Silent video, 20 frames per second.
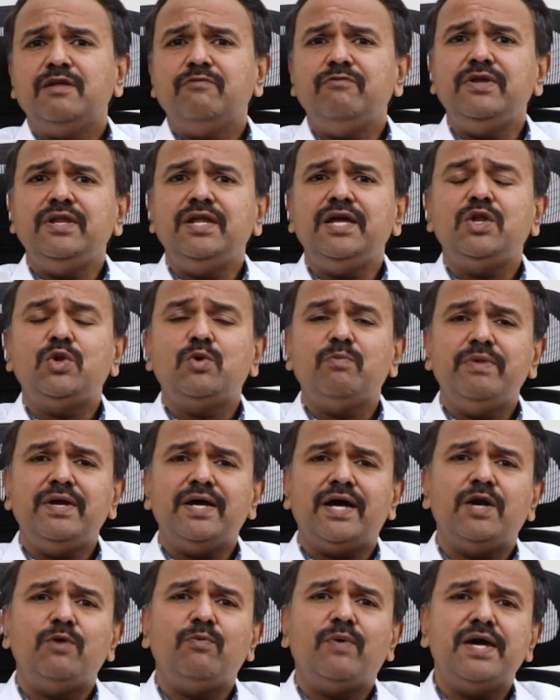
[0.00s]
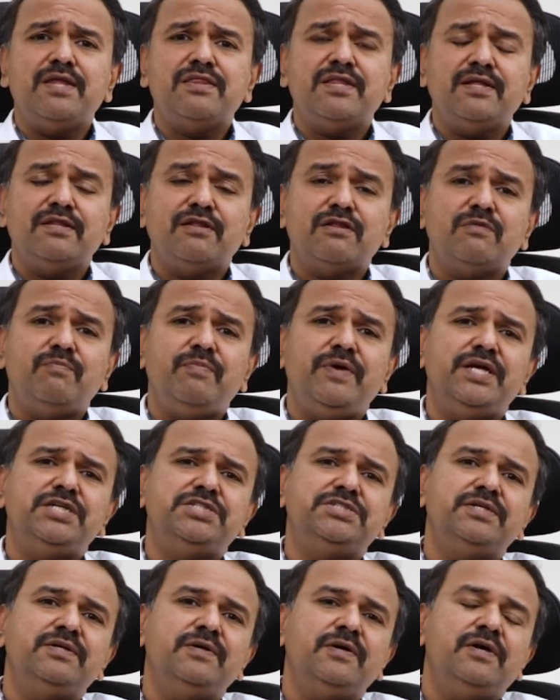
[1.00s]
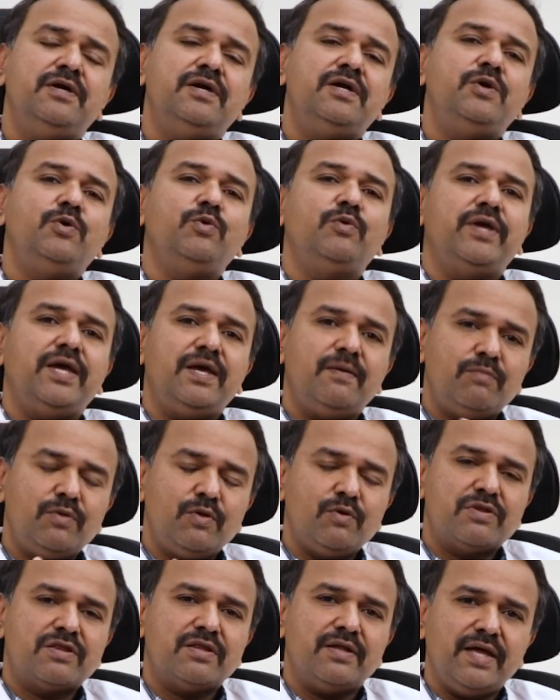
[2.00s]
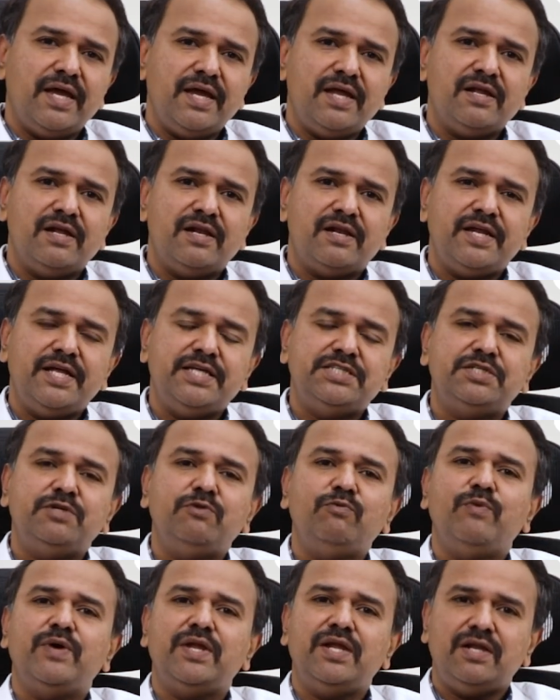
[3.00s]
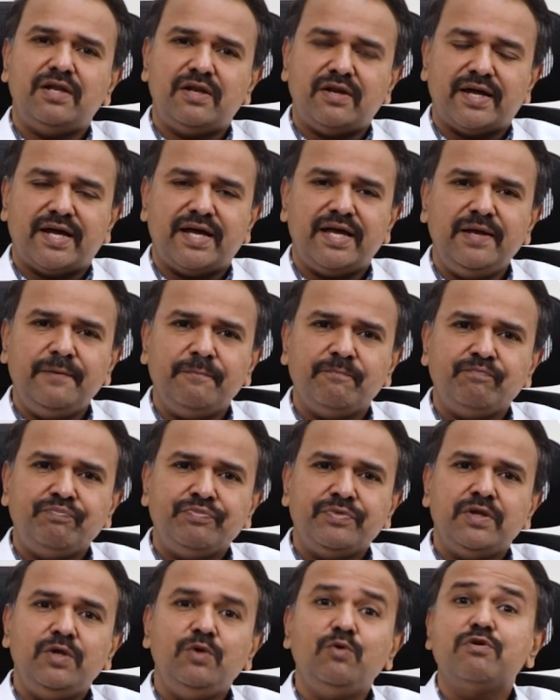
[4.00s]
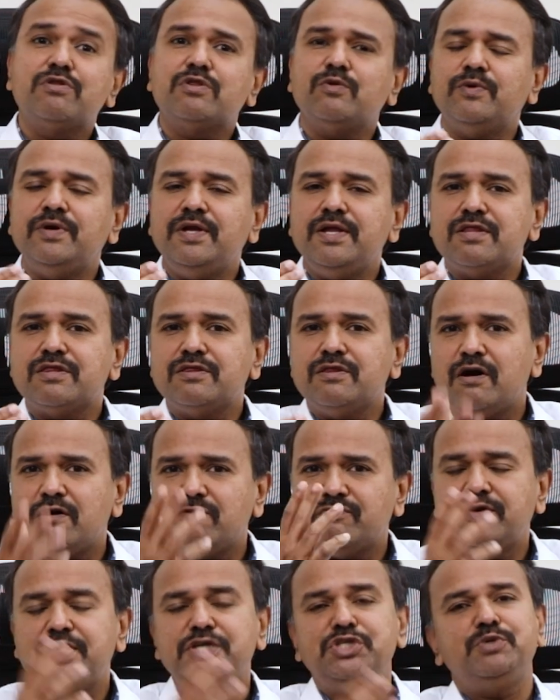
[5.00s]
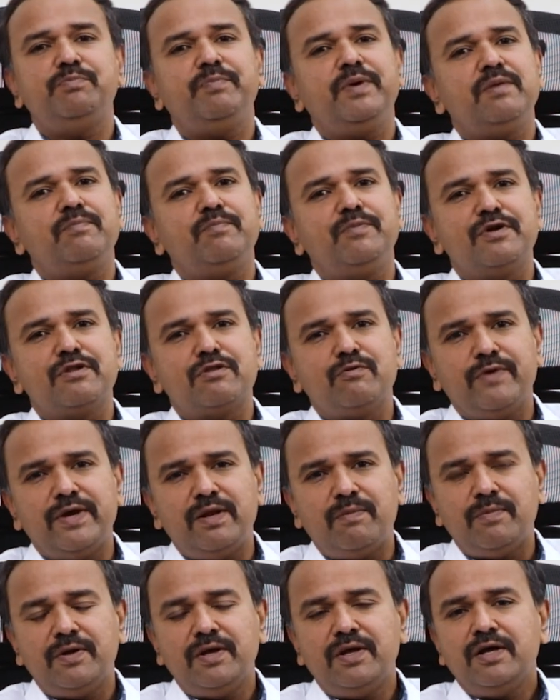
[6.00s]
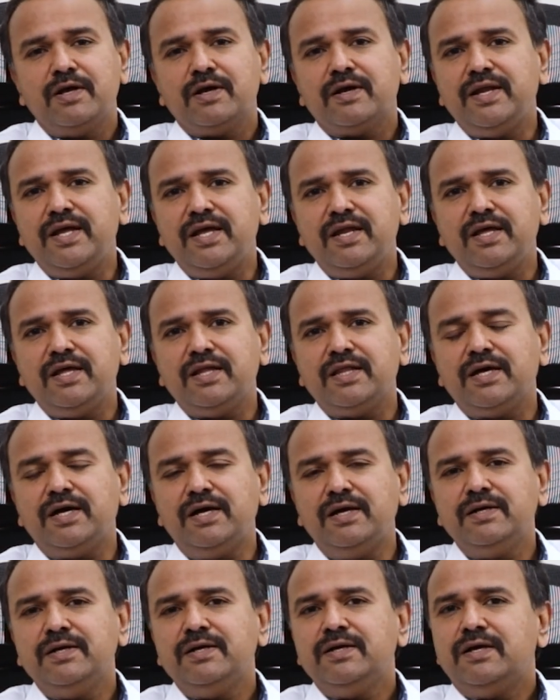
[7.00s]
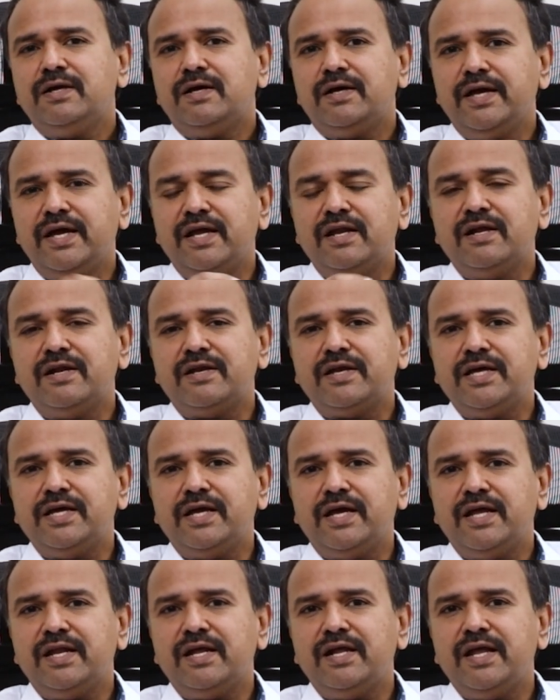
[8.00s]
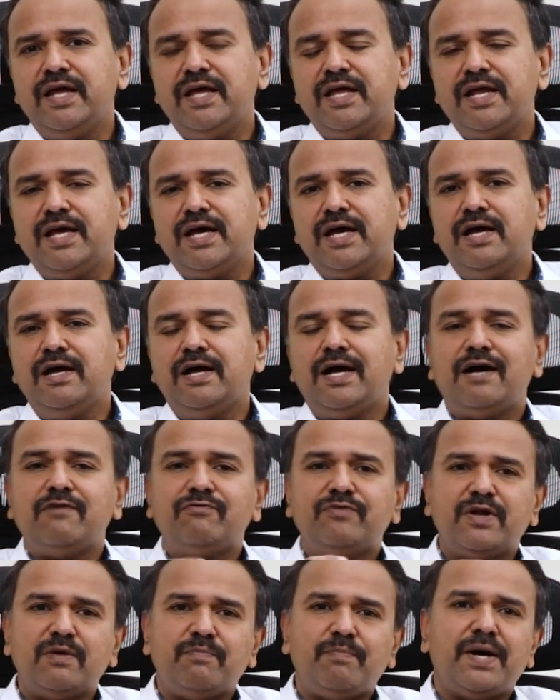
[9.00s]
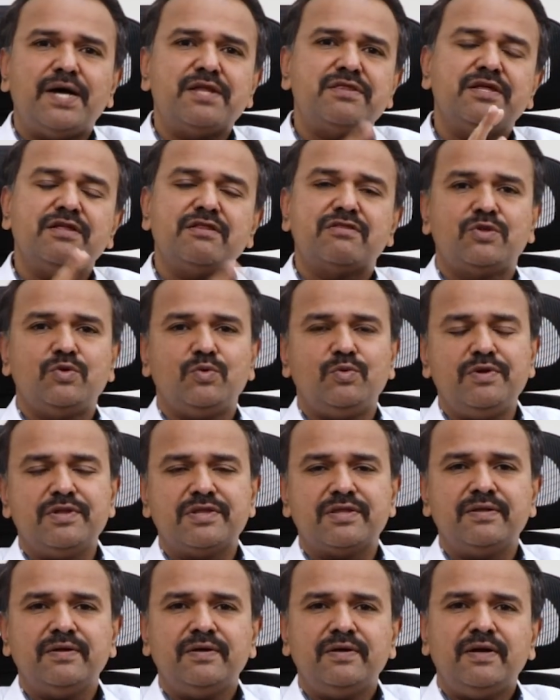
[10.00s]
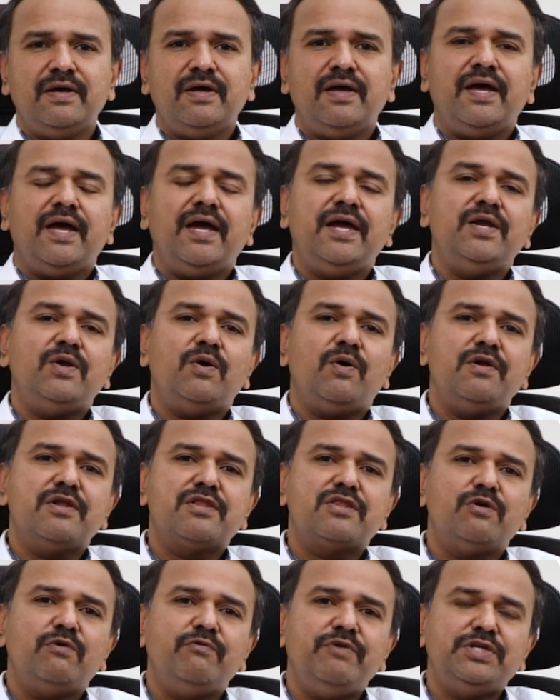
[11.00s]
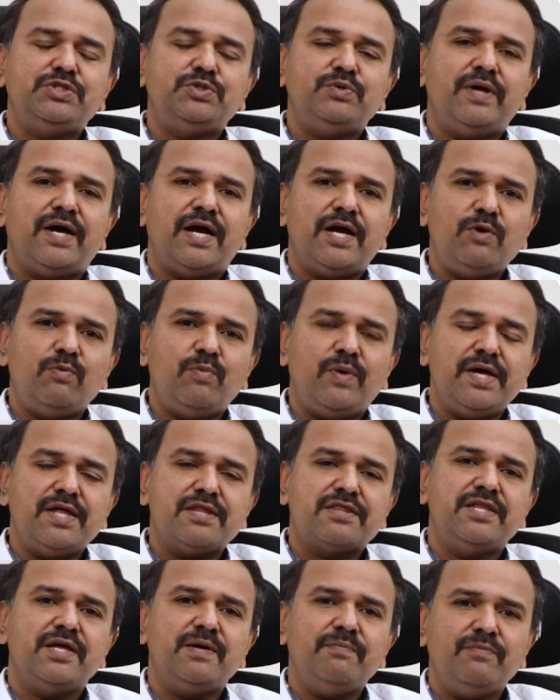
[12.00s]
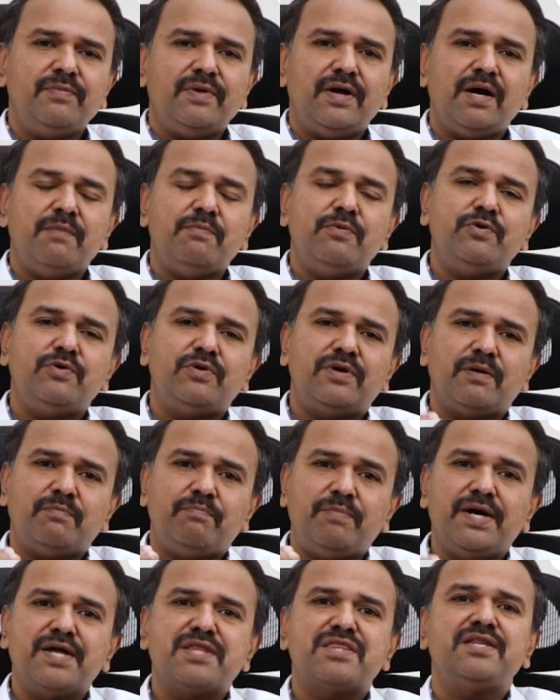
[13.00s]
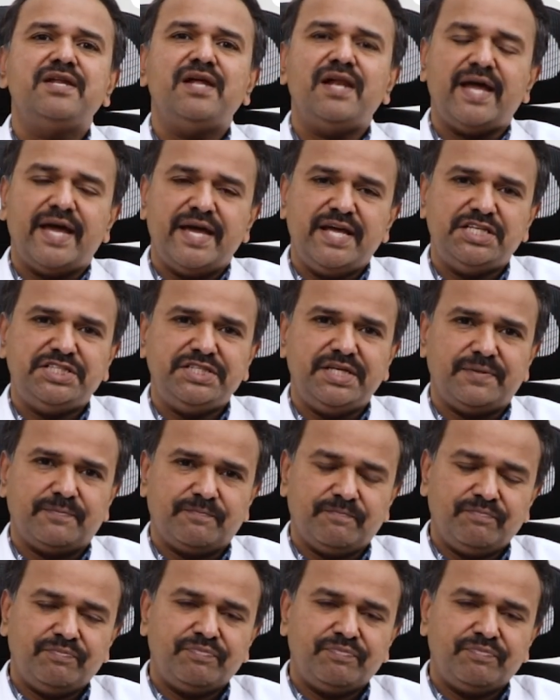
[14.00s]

we need to be advising this patient to keep this anal region very dry, use only soft tissue papers while cleaning the anal area after passing stools, and also we should advise them about personal hygiene,